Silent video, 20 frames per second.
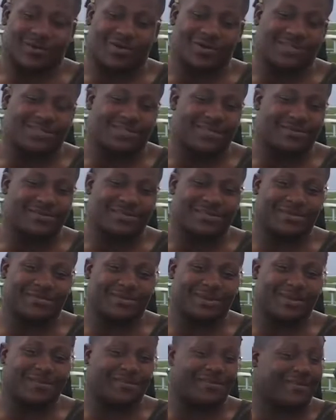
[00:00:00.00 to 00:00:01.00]
Worst
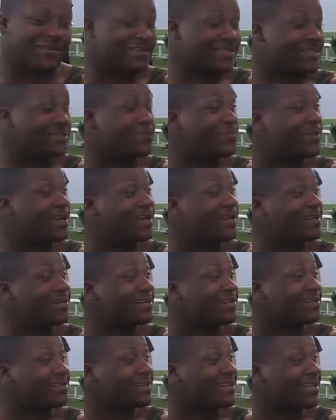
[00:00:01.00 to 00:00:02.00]
subject by far is
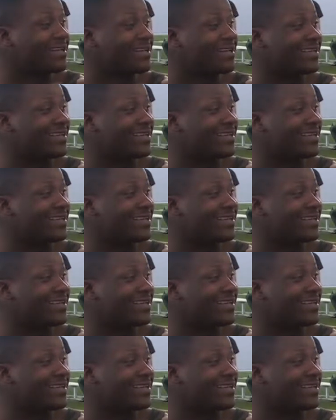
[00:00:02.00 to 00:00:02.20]
humanities.